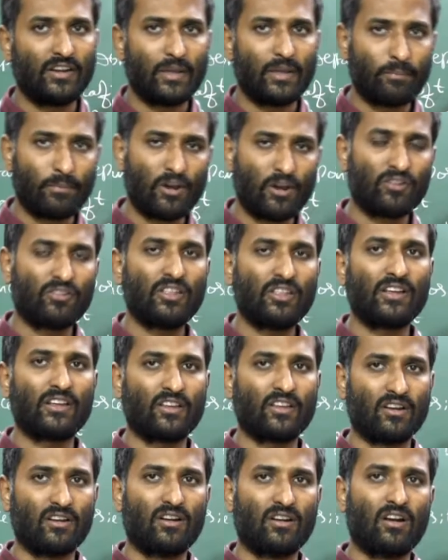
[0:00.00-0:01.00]

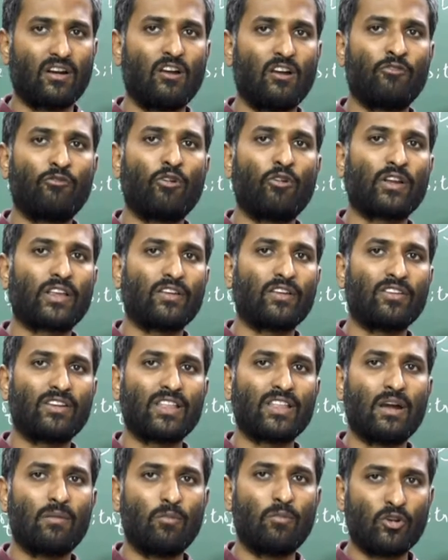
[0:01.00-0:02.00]
deposit of whatever
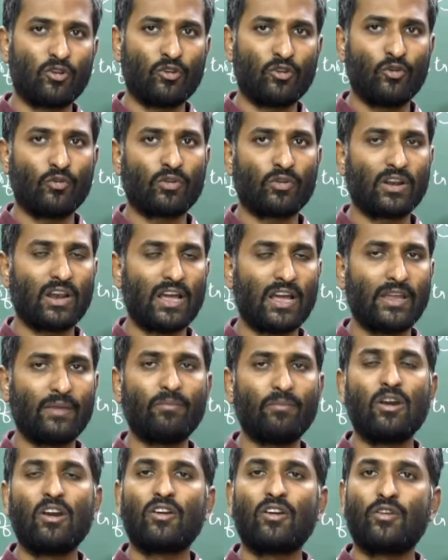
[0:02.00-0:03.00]
the amount you
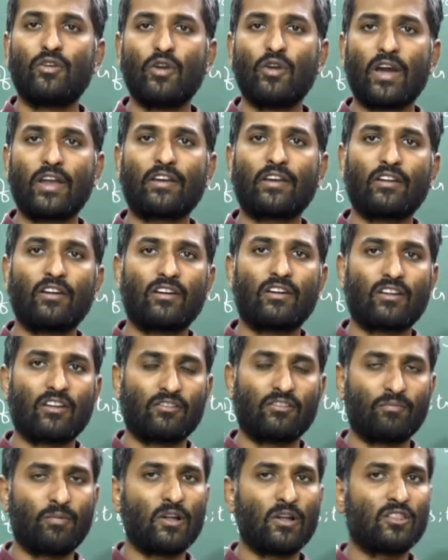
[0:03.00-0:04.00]
claim, you are
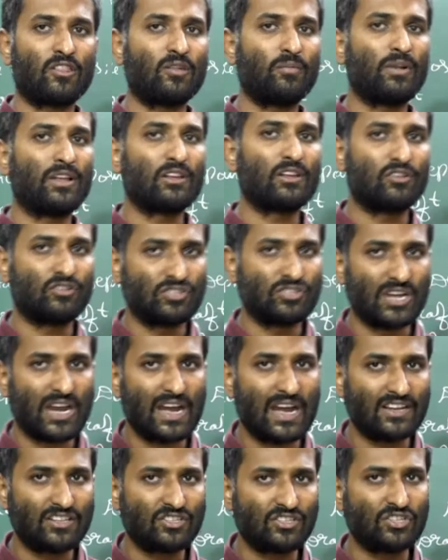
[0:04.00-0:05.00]
responsible to
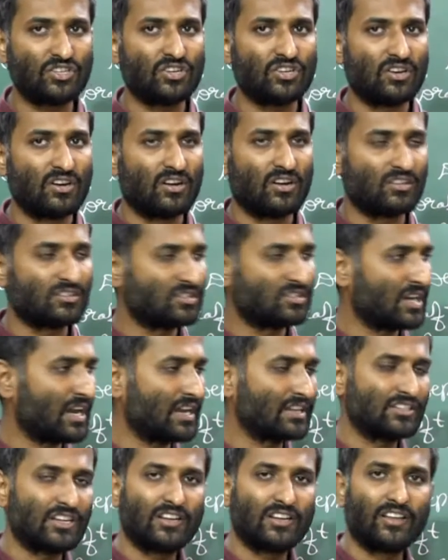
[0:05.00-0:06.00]
charge
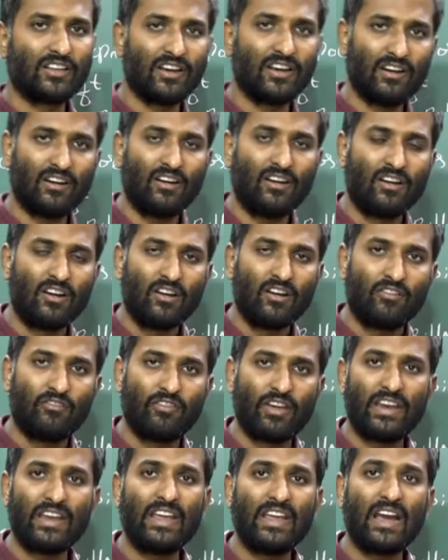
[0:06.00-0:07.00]
under
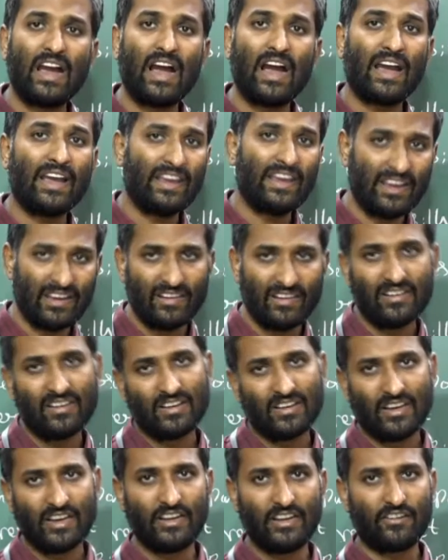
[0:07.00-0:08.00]
very high
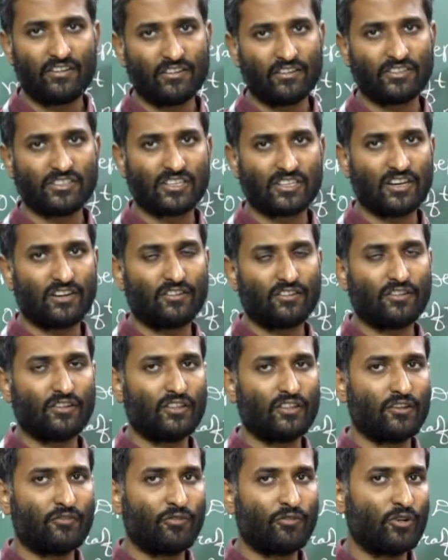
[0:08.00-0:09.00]
interest rate. So
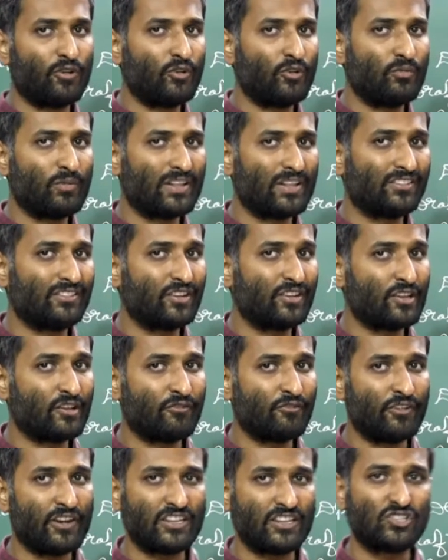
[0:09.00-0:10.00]
therefore, you must need to
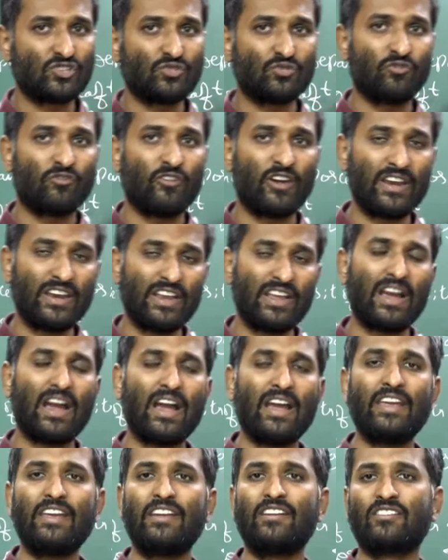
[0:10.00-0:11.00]
fetch very
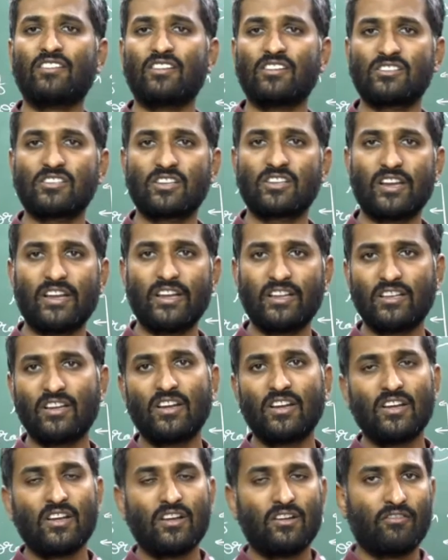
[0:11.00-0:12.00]
high interest rate
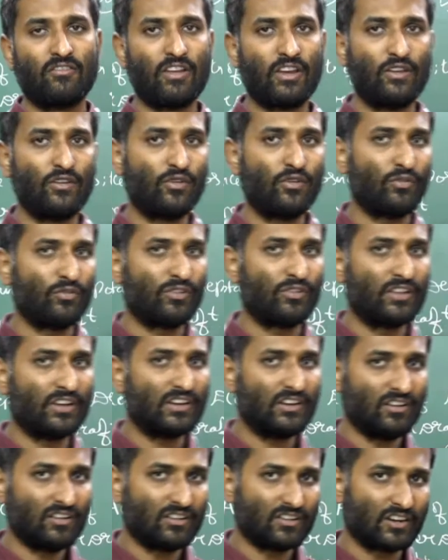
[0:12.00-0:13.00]
when you use
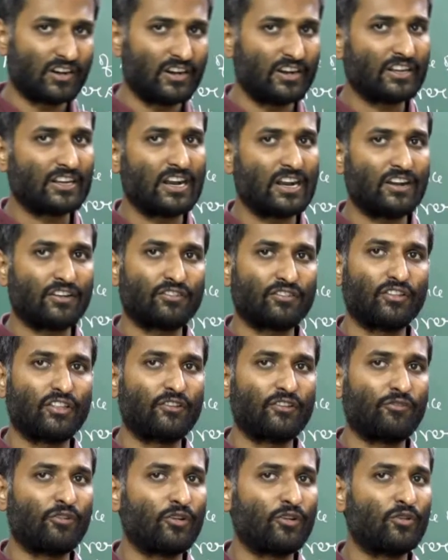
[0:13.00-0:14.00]
the credit card. So
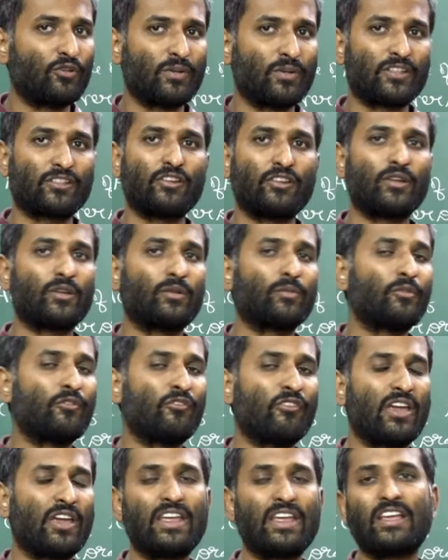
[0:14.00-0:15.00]
therefore, you must need to be
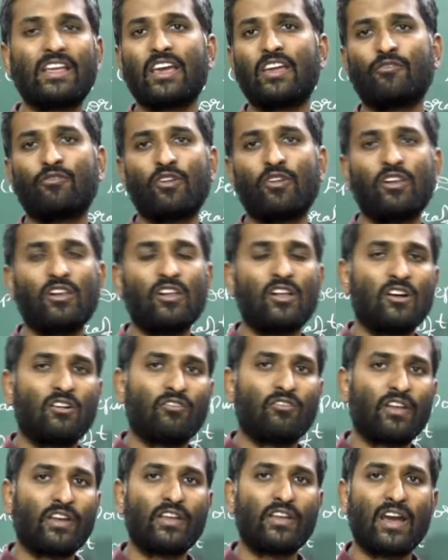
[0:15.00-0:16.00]
very careful
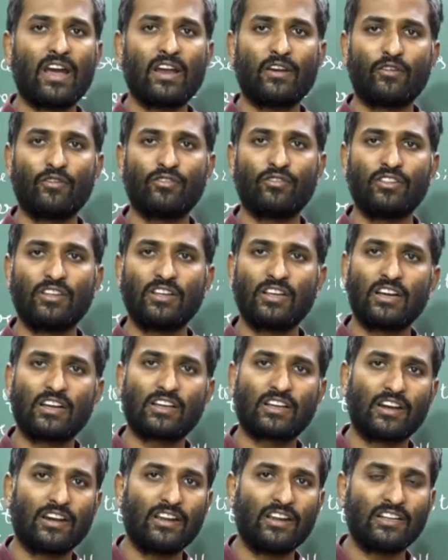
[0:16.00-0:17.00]
when you are using the
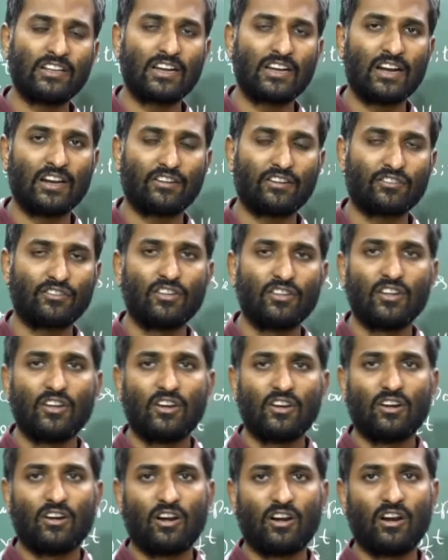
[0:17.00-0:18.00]
credit cards.
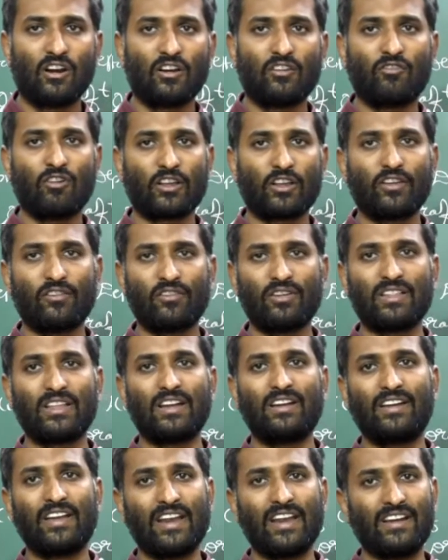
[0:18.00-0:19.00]
Whatever
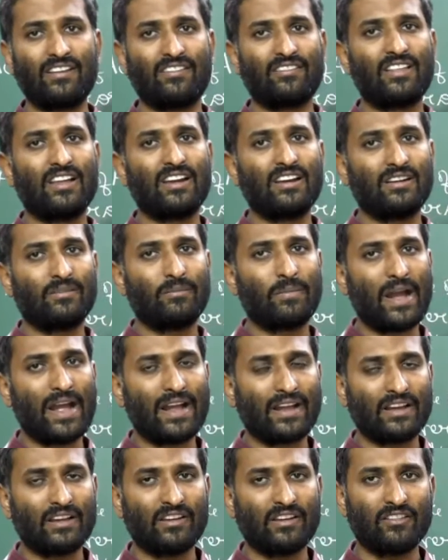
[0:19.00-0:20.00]
the dates the
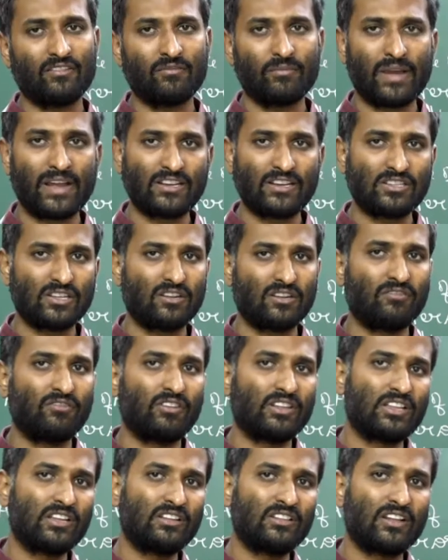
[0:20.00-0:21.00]
banker is mentioned,
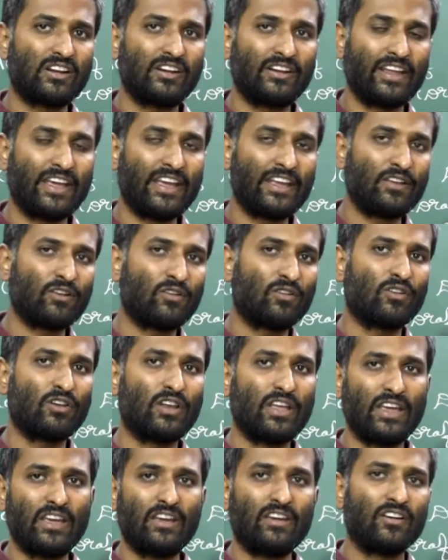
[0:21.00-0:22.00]
within the date
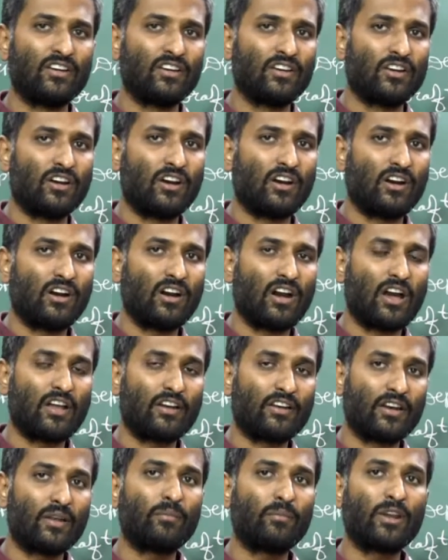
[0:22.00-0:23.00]
only,
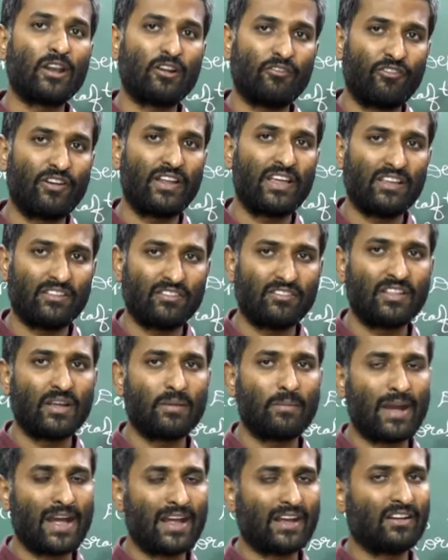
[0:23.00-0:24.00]
or number of days the
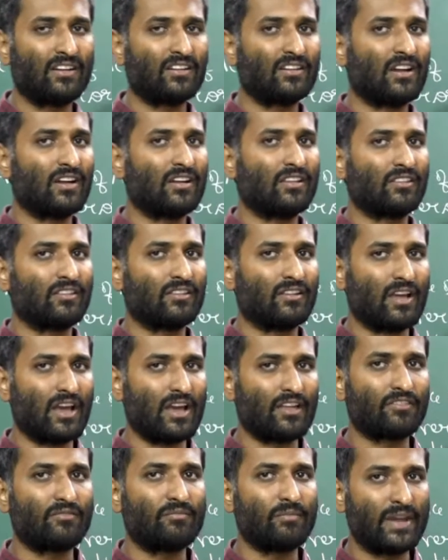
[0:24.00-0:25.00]
banker
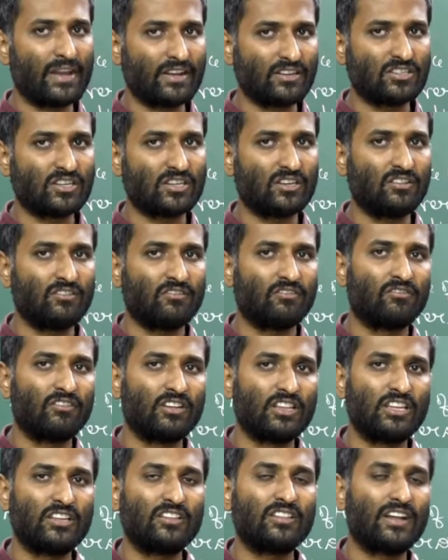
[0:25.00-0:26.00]
has mentioned,
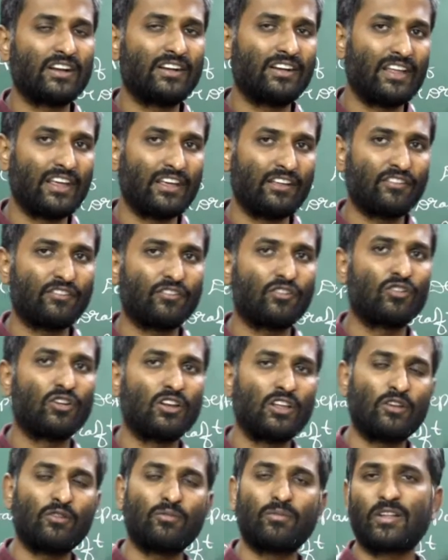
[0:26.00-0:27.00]
within the days
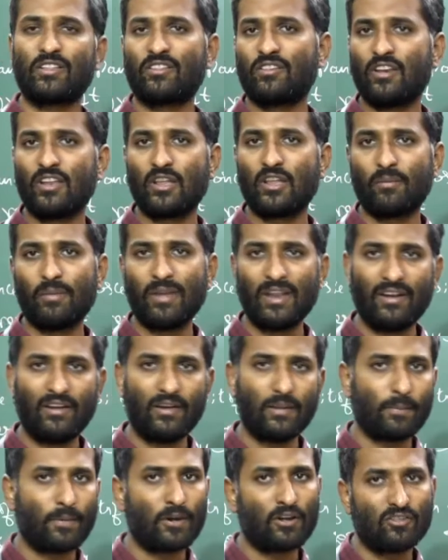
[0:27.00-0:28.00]
only you must need to be
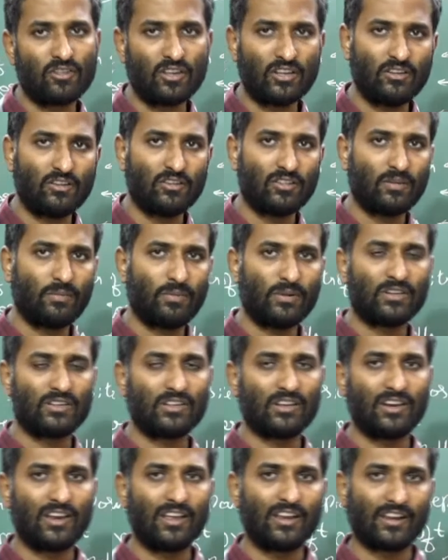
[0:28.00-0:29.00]
deposit to the
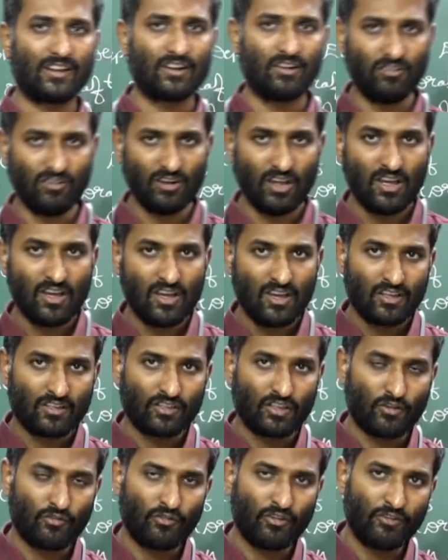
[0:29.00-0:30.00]
particular account.
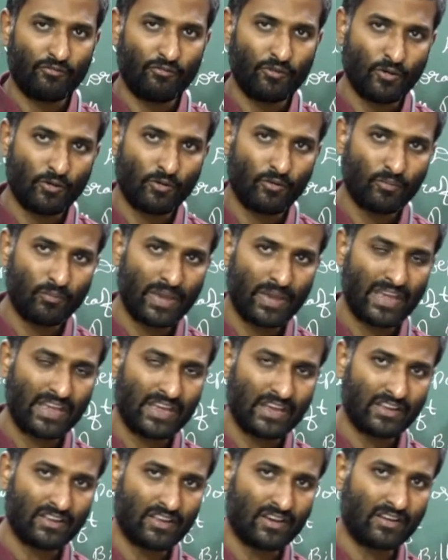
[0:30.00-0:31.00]
So if you make
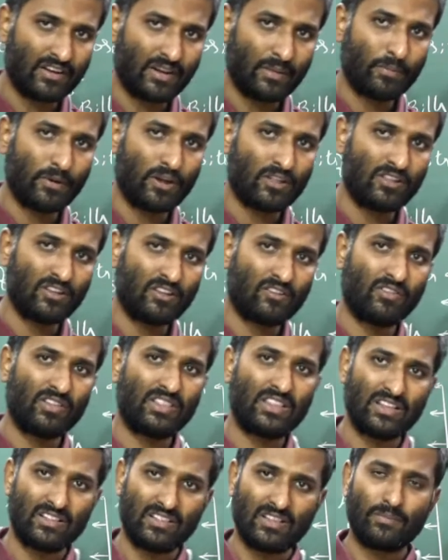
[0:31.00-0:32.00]
it deposit
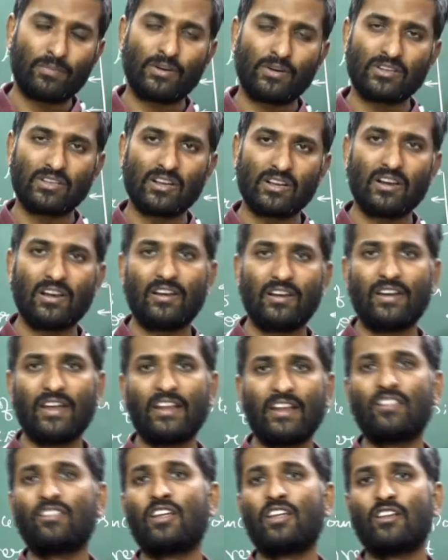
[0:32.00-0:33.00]
within the particular
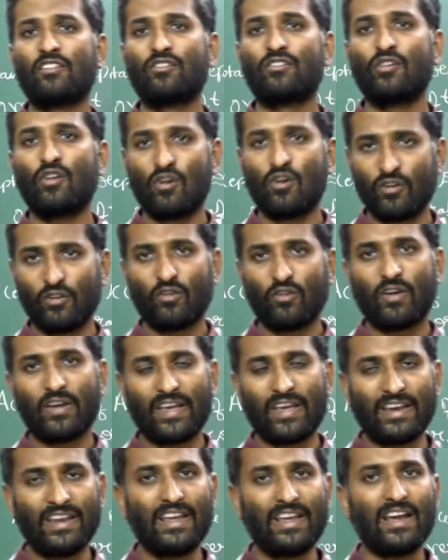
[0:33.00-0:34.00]
date, there is no
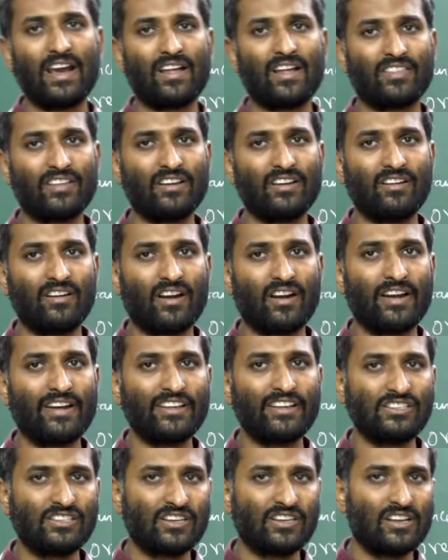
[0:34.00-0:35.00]
any other
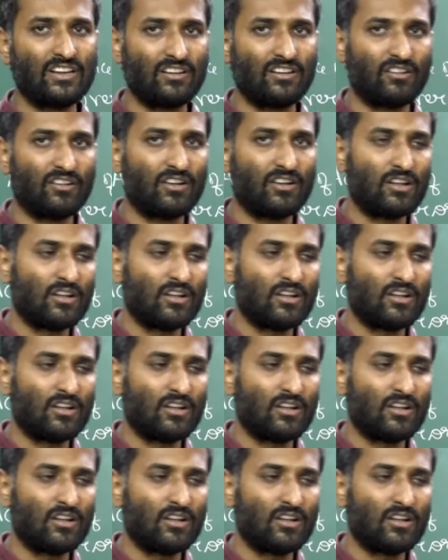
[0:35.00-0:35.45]
additional